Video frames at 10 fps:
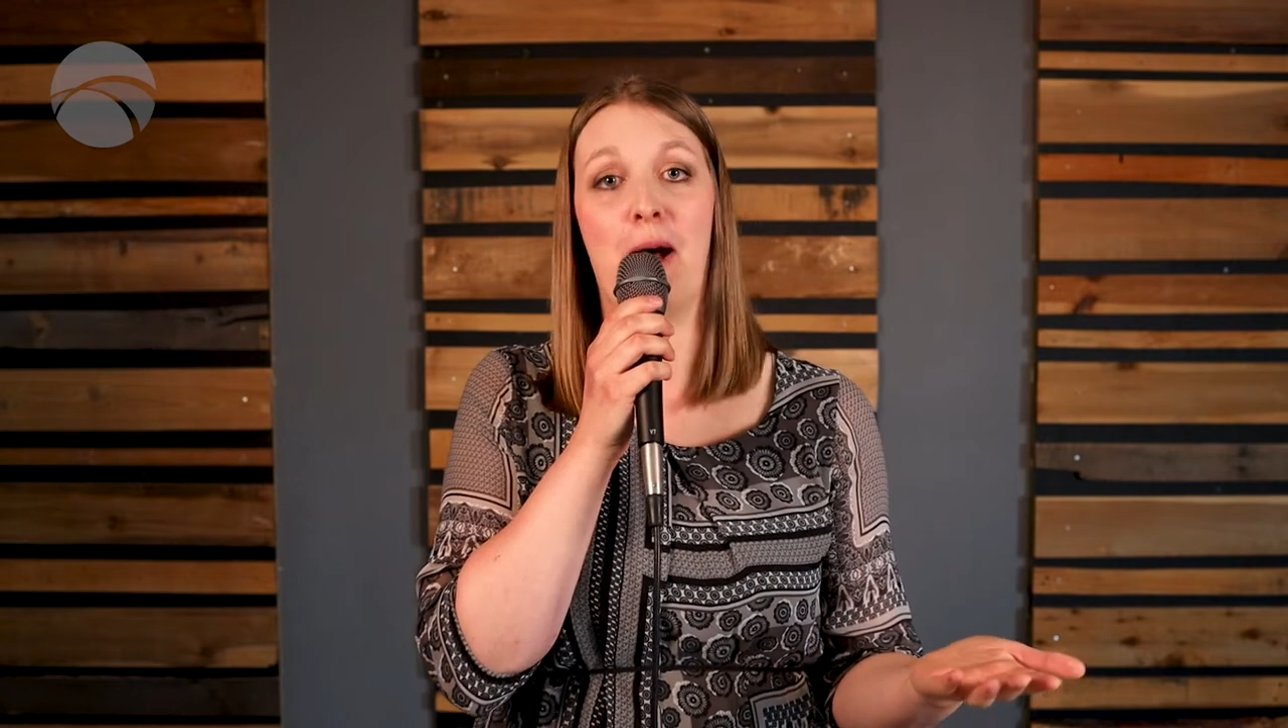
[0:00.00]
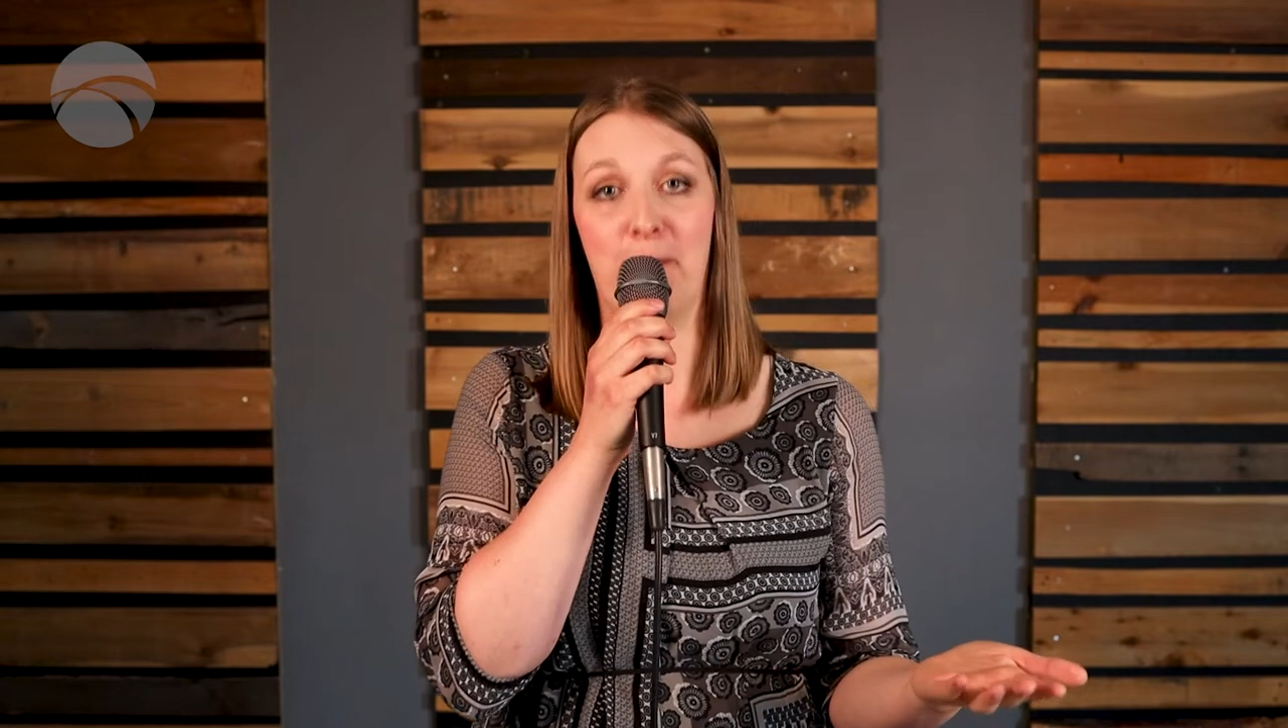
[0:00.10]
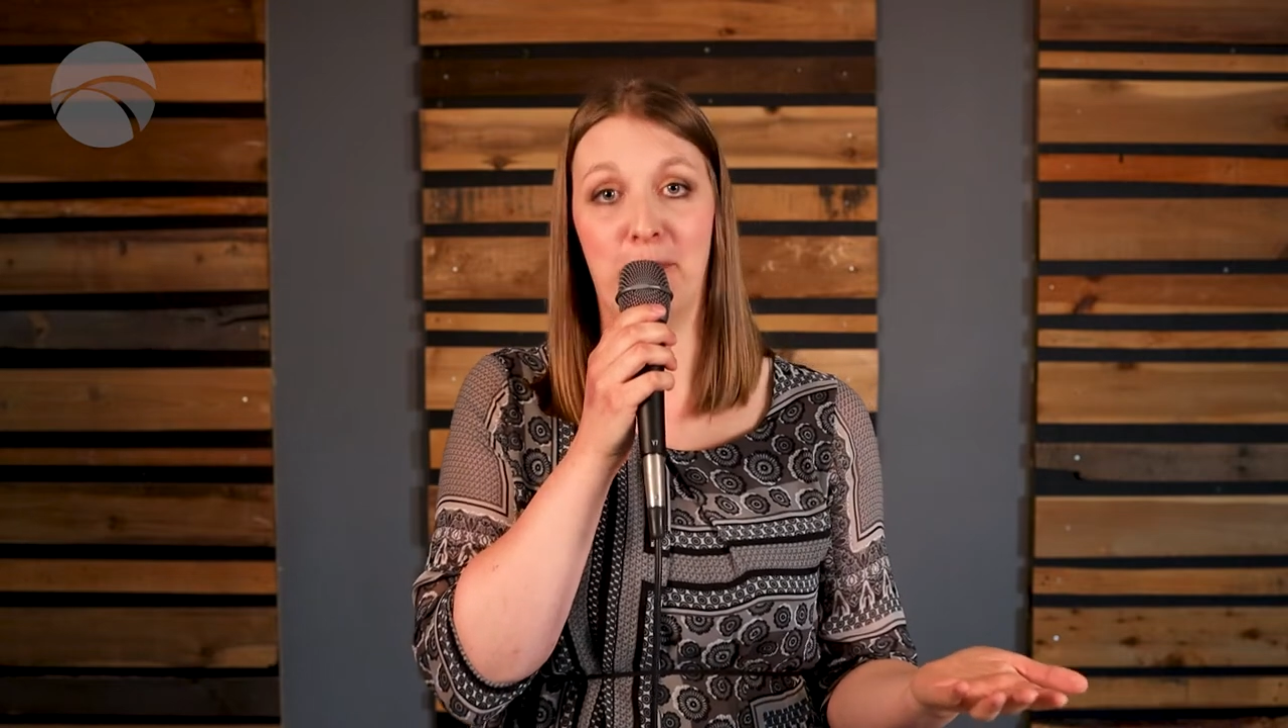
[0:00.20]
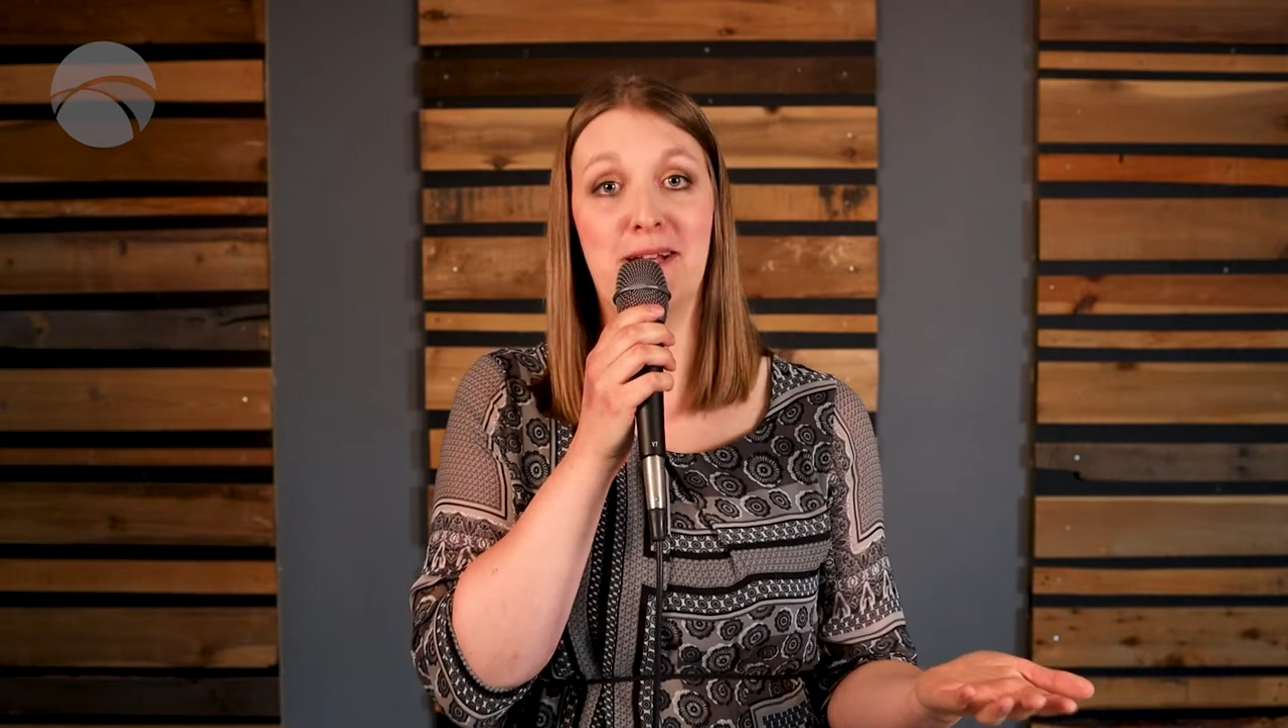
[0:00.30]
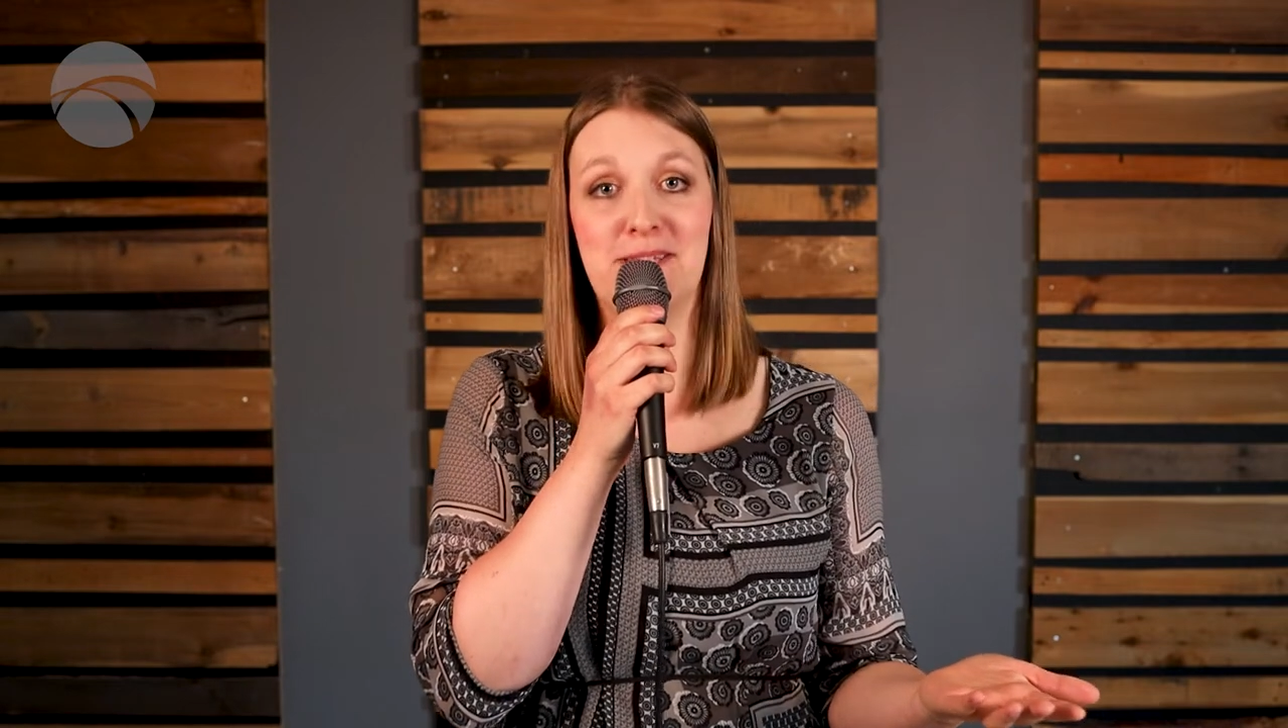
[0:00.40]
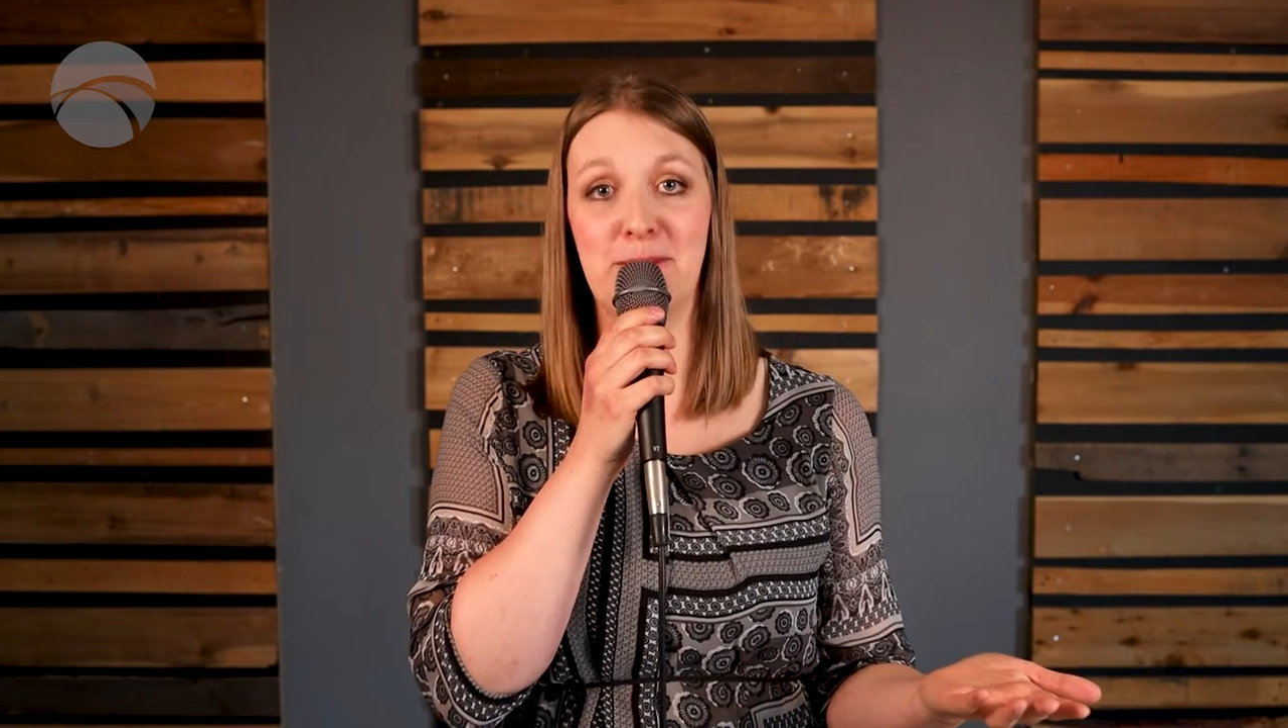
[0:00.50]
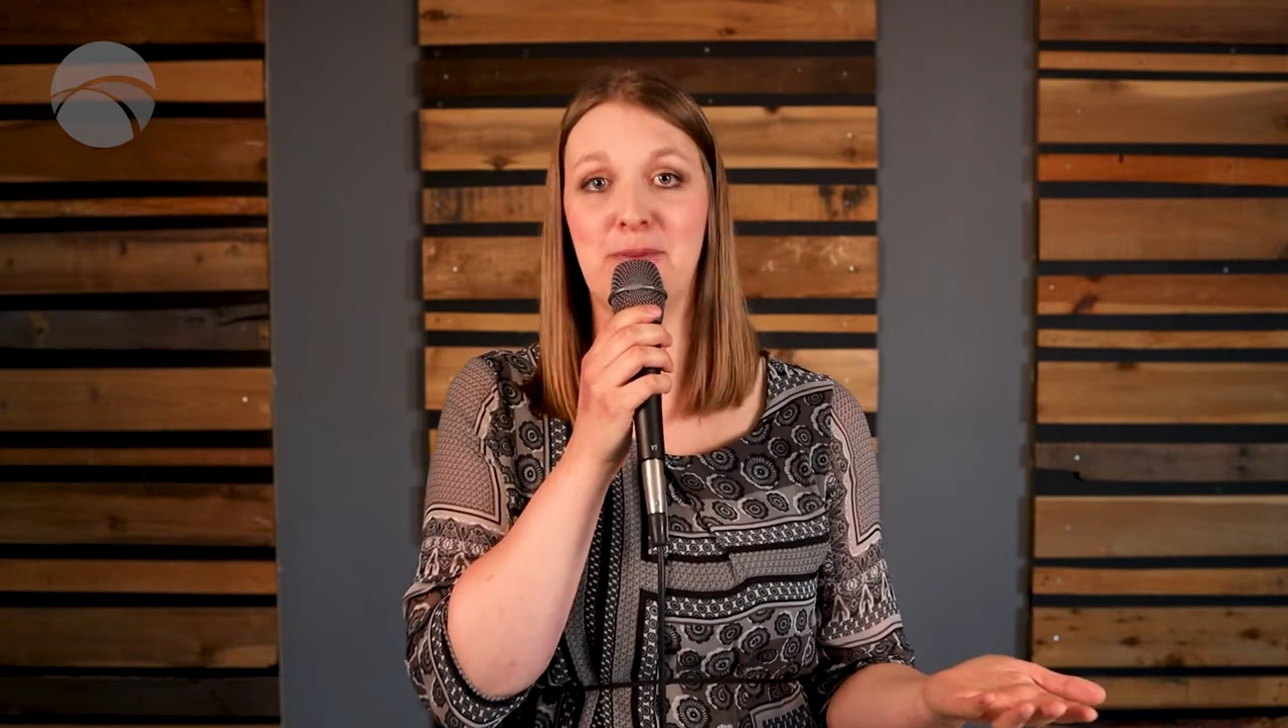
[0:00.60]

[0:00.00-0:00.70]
a pleasant